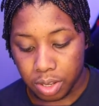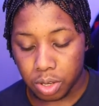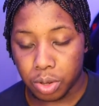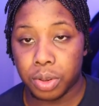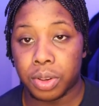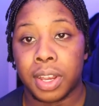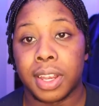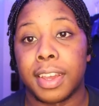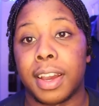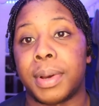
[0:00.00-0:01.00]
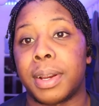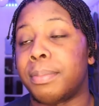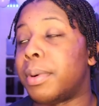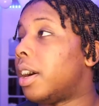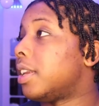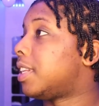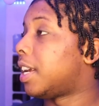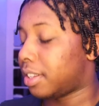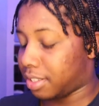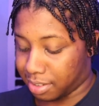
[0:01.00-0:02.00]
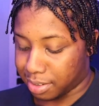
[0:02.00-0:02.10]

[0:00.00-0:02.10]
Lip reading: So yeah man, but they're